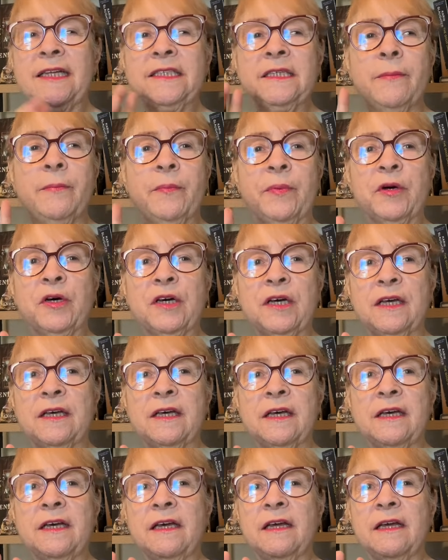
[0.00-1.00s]
a book
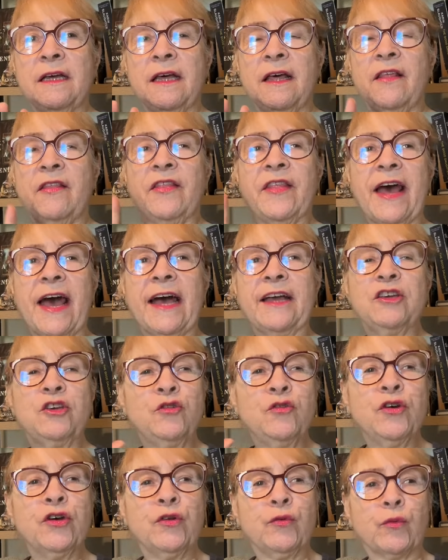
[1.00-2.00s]
that
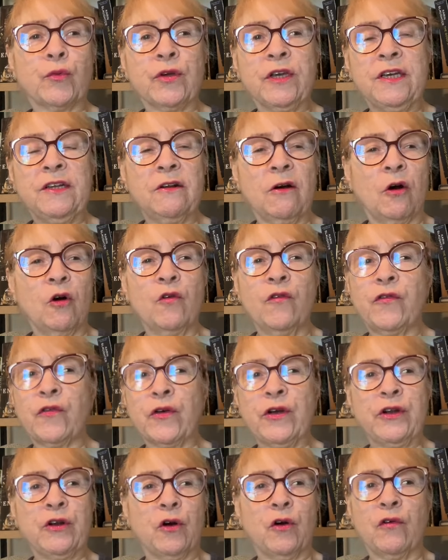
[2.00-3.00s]
you can read
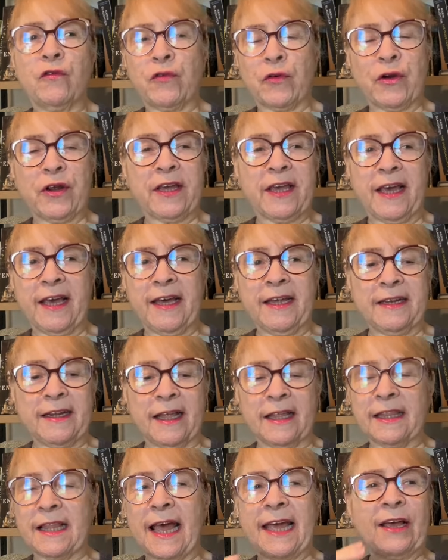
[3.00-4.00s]
over and over again,
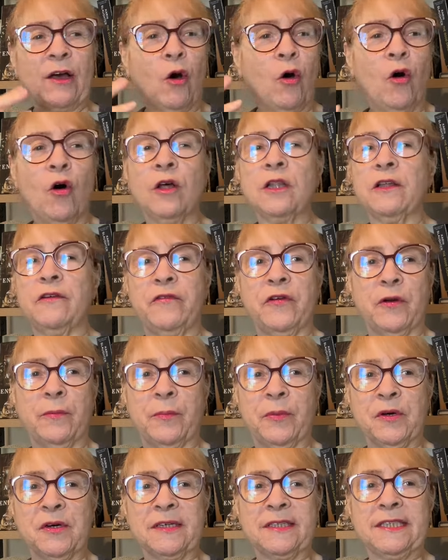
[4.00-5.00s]
like all of her
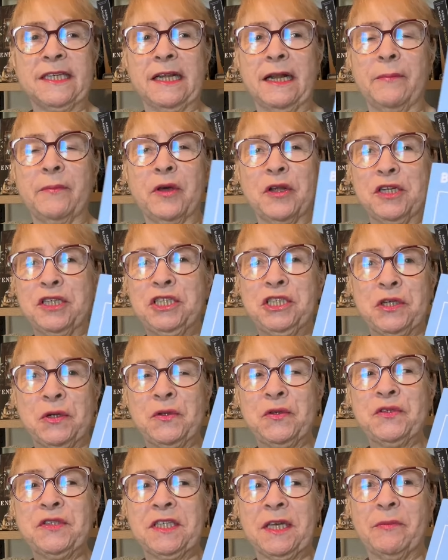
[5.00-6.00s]
books. And I'm going to show
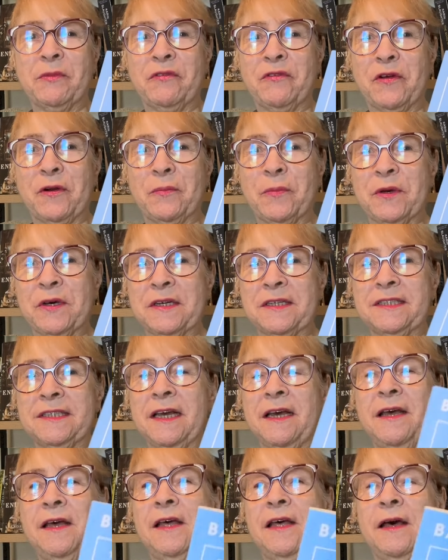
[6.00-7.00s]
you some of her books.
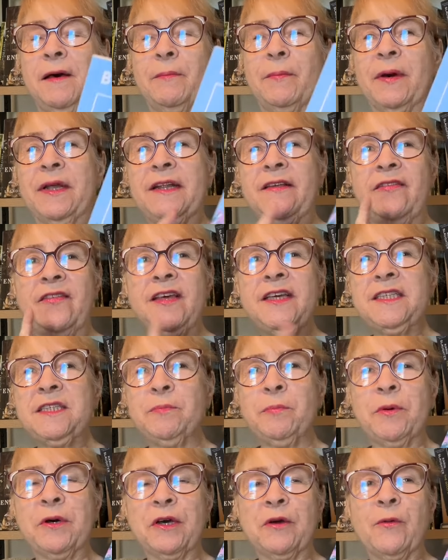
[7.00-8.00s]
But in this
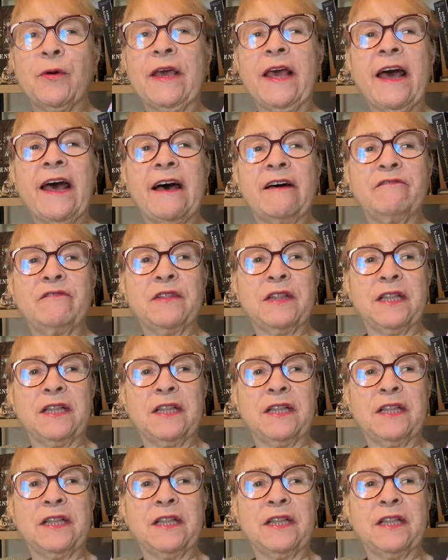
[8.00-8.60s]
book, we have